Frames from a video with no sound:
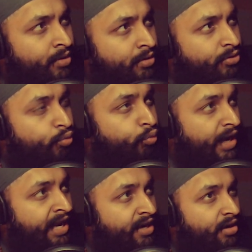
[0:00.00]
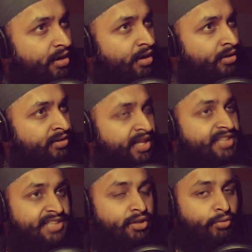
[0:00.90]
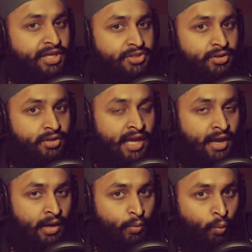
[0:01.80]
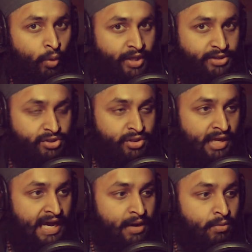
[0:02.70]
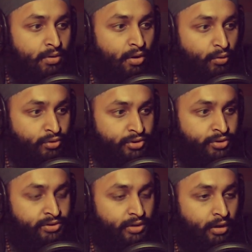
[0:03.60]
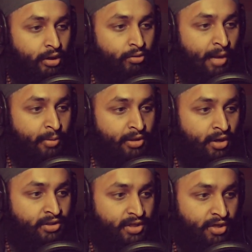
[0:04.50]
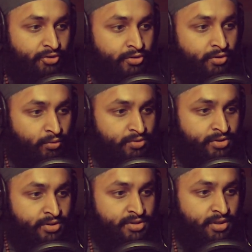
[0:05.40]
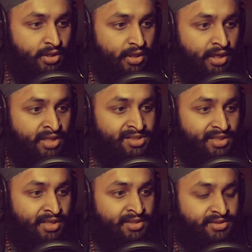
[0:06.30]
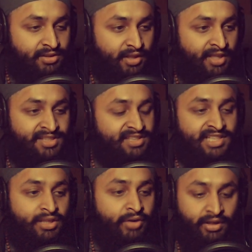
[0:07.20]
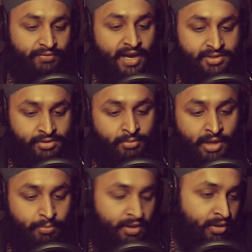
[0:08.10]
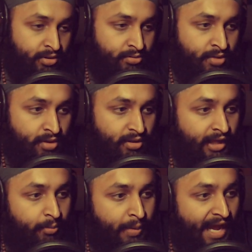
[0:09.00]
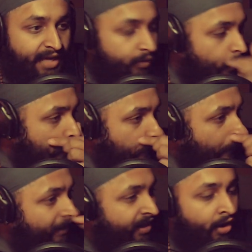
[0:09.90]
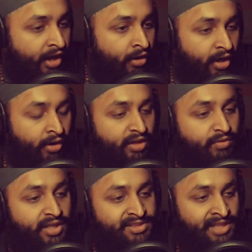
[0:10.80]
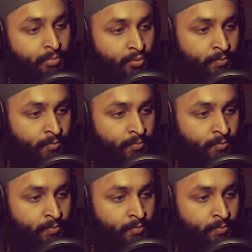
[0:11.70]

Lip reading: rate, the acceleration at which now cultures are grabbing onto other cultures is it's accelerating faster, in my opinion. Like back, and I'll give you an example.